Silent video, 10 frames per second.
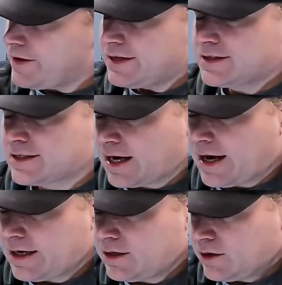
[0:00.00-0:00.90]
On the
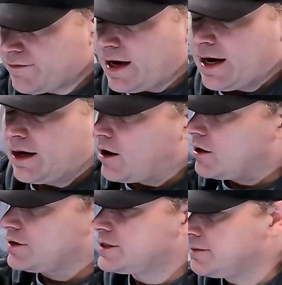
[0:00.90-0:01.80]
inside, what I've got
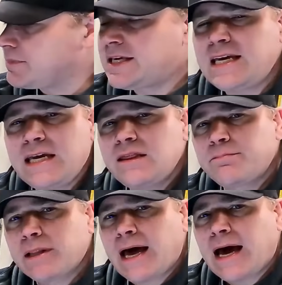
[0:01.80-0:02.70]
are some Keith
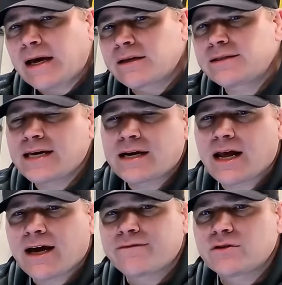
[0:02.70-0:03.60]
Black
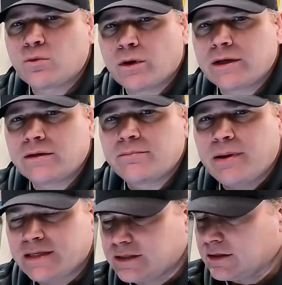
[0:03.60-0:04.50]

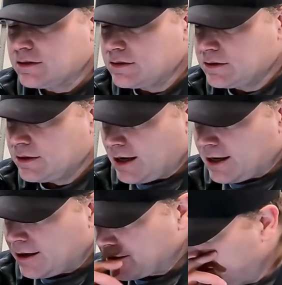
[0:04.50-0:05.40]
10.5-to-1 pistons.
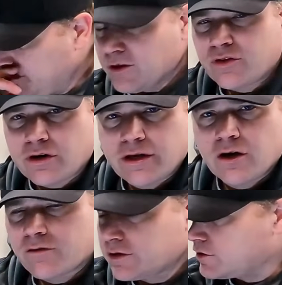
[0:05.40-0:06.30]
Again, the 30
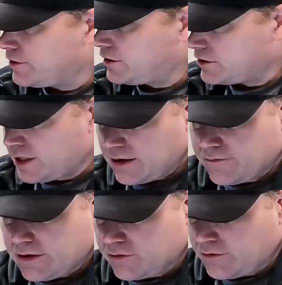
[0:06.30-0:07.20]
over so that they're set up
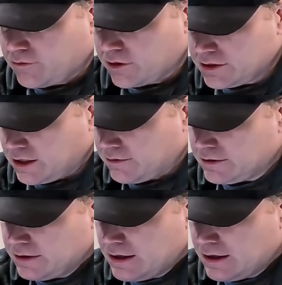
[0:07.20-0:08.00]
for the 347.